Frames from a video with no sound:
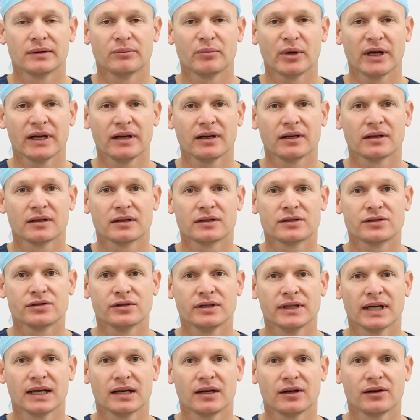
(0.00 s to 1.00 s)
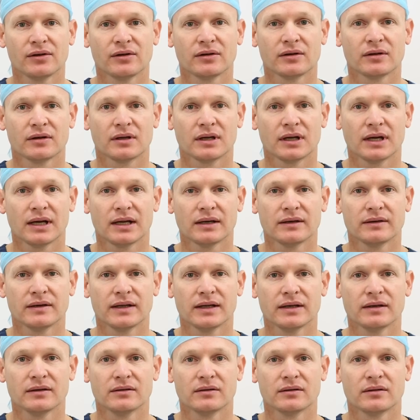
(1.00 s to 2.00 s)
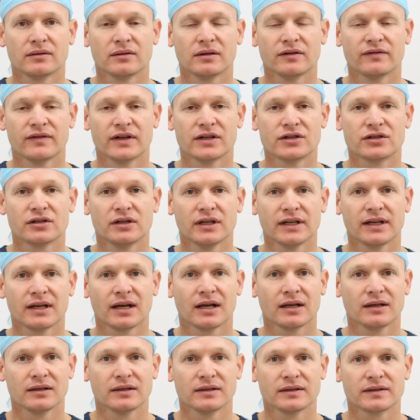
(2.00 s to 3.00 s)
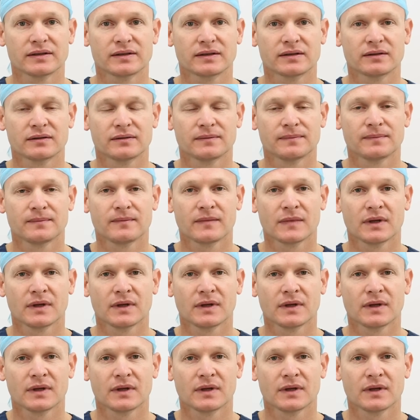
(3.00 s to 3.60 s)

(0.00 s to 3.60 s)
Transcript: pink to yellow and then eventually colourless.